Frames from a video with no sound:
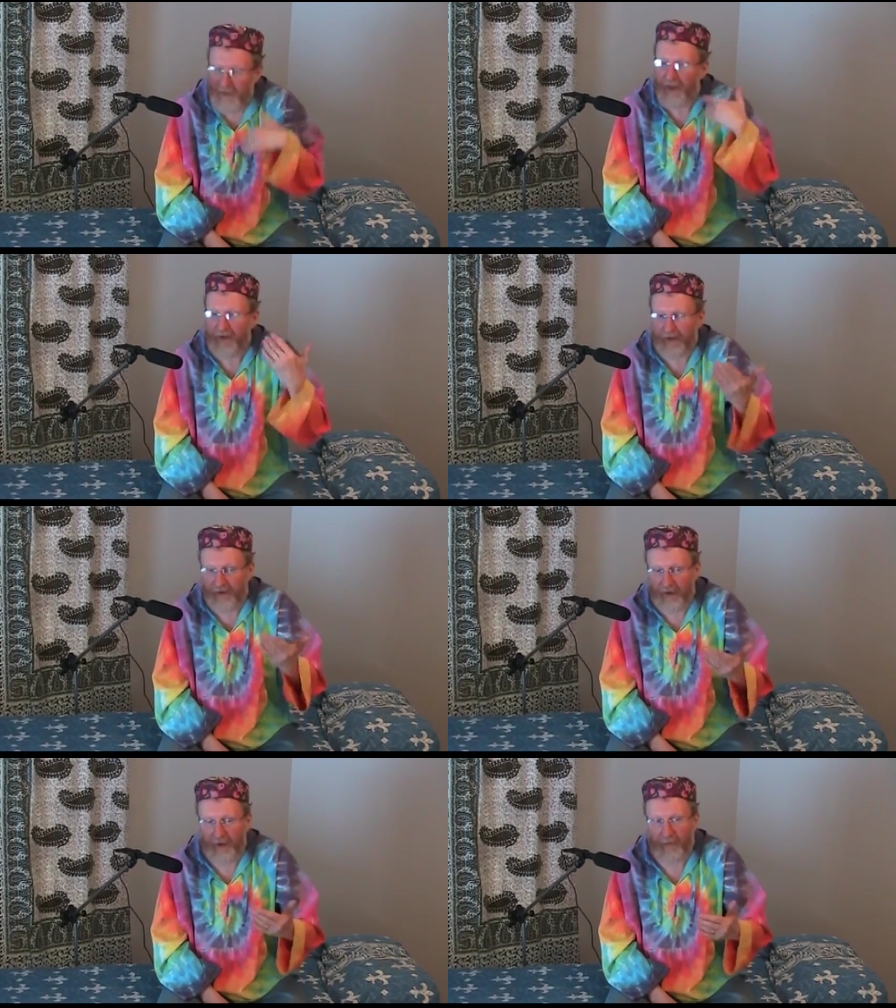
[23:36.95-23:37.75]

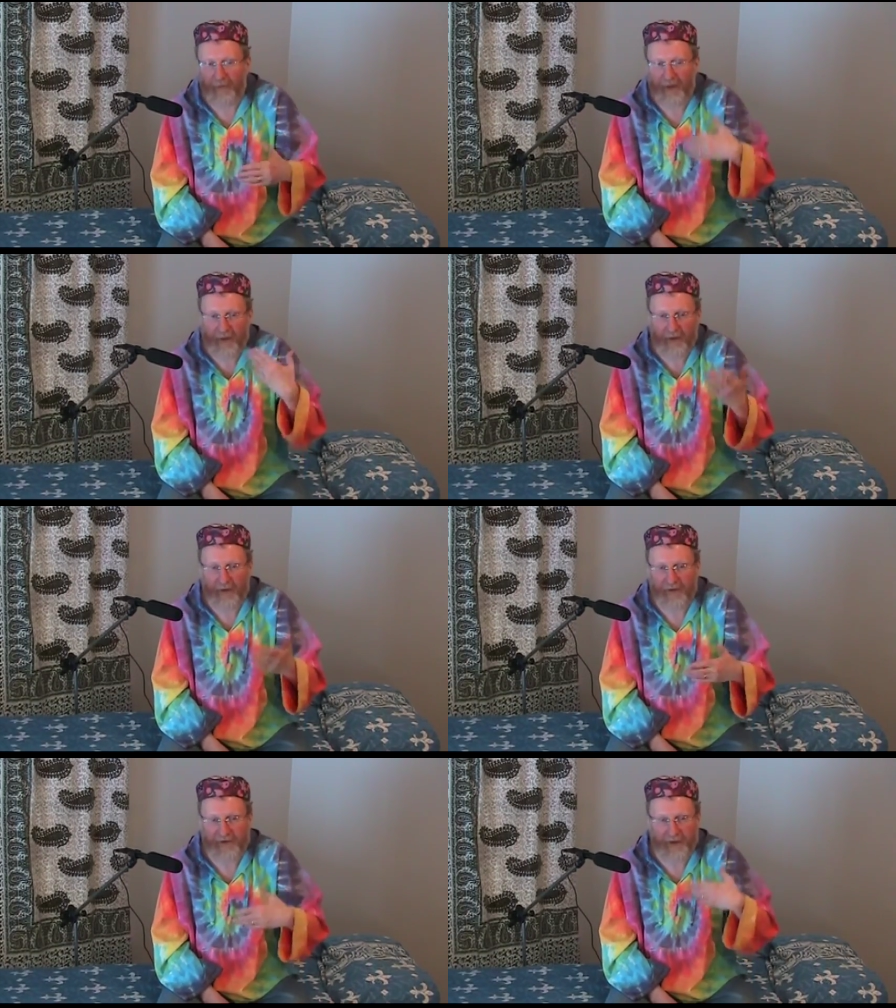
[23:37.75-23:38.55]
Elohim,
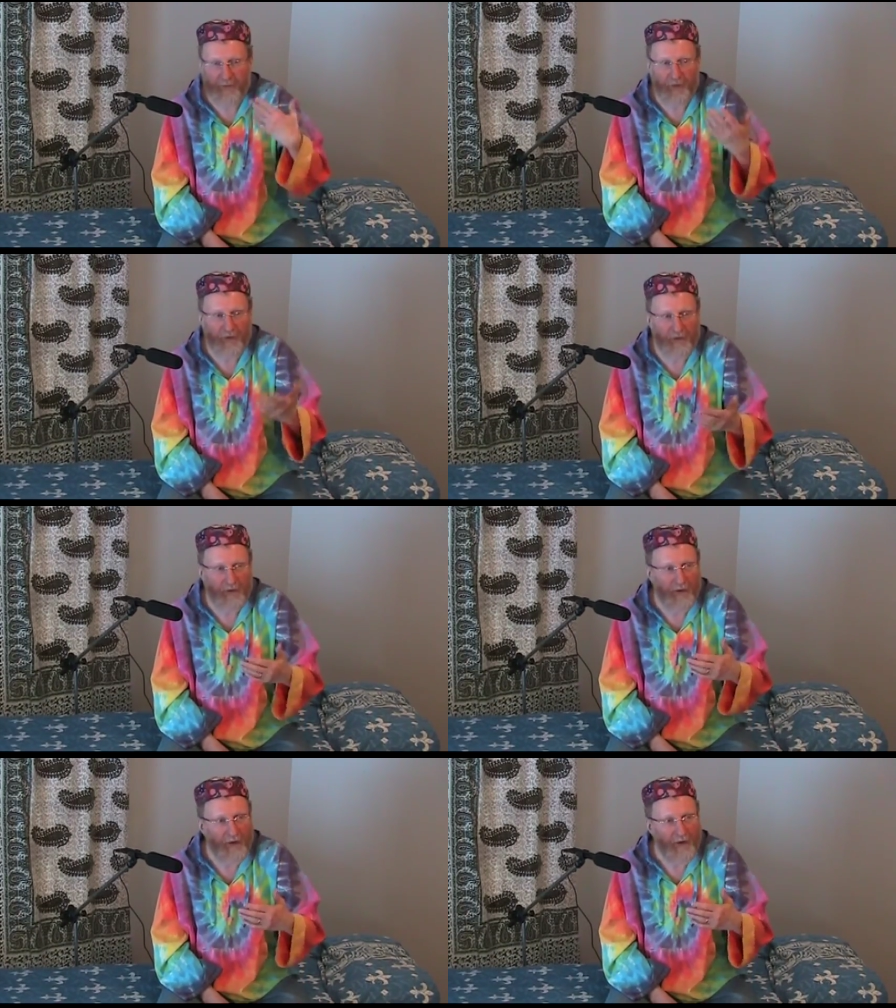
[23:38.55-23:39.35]
Michael,
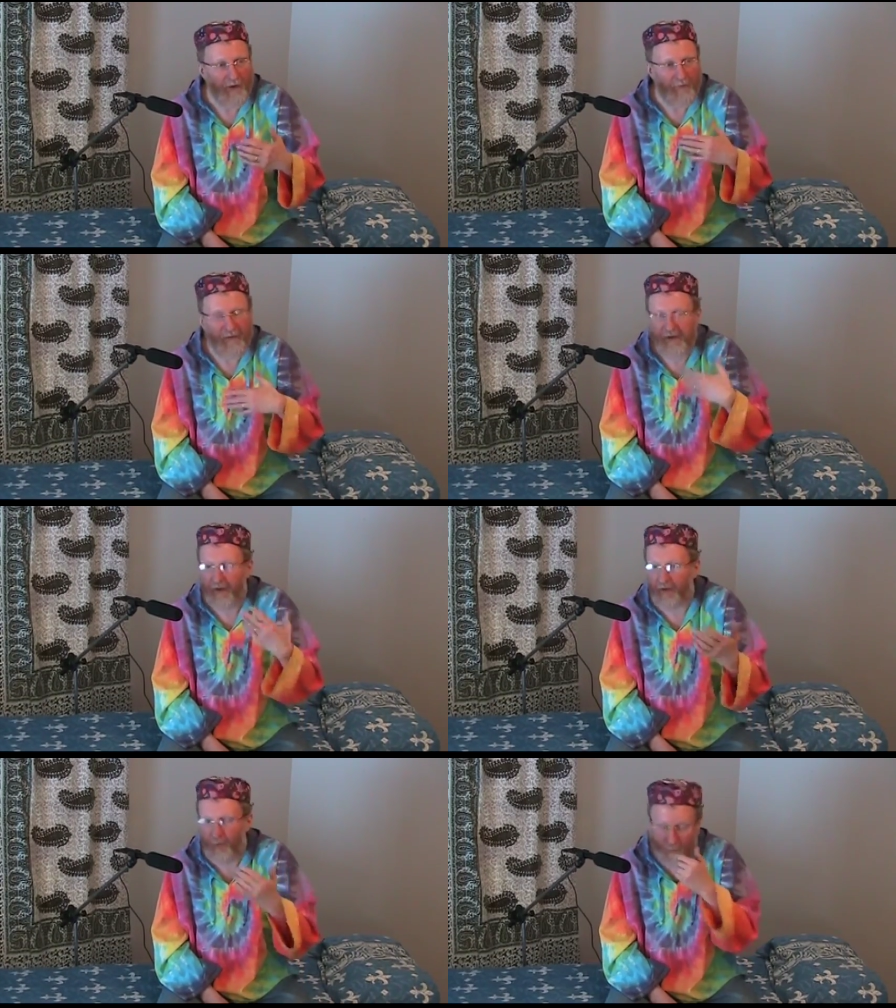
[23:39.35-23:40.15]
Samuel, many
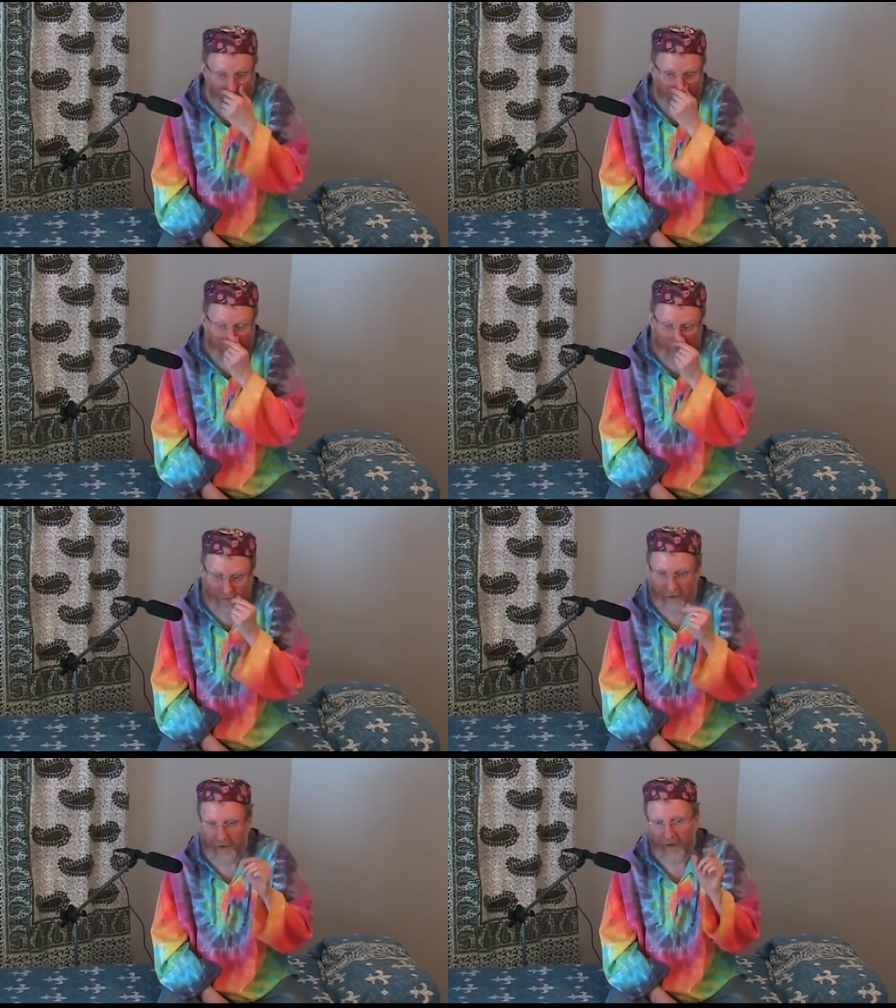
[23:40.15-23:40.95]
other words
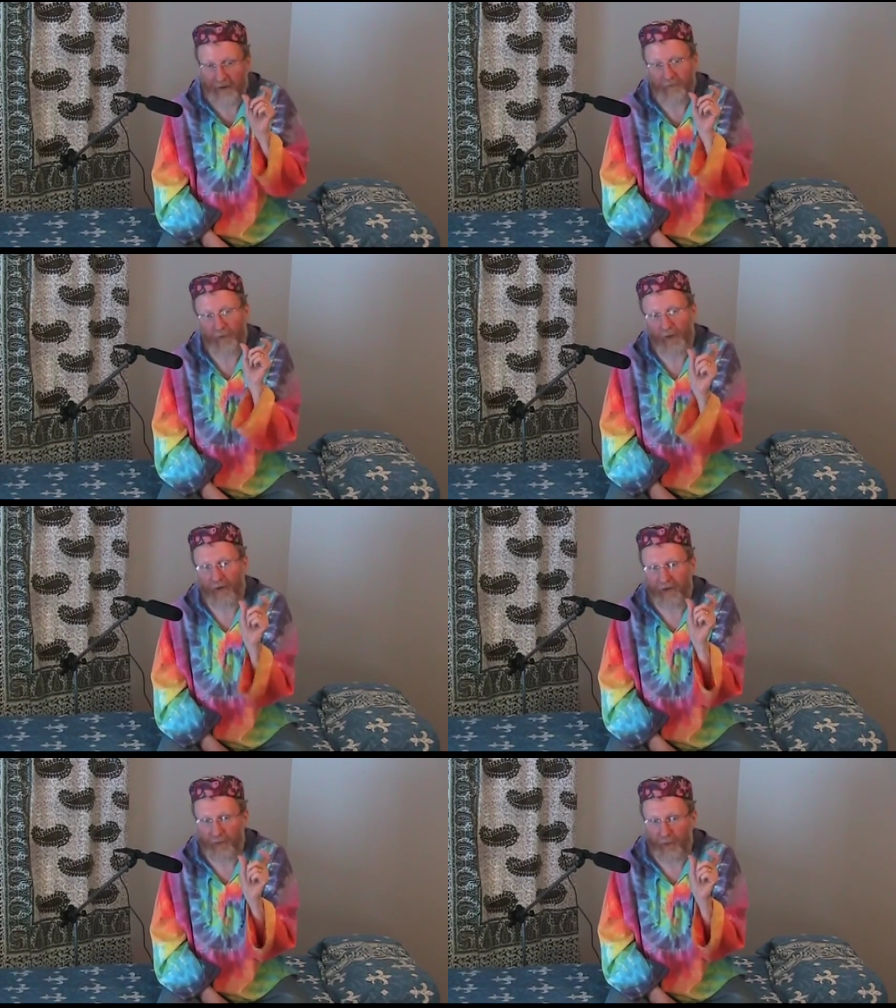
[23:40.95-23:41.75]
uh,
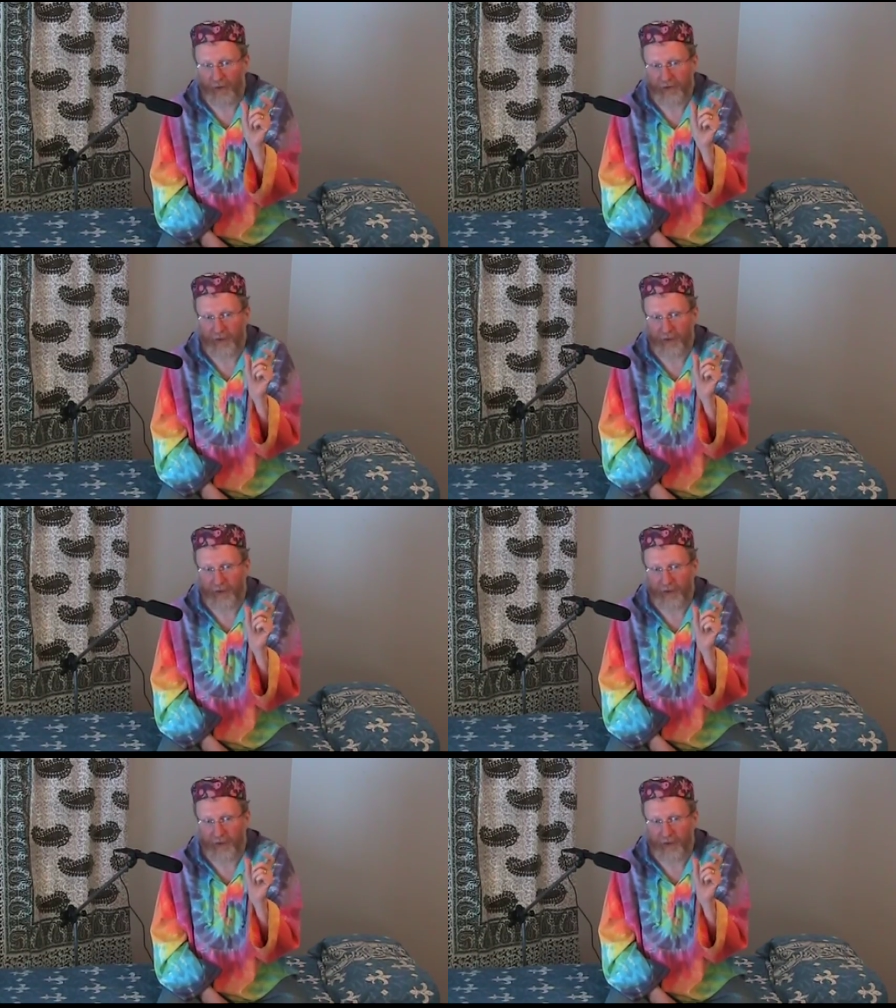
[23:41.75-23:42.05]
involve that word.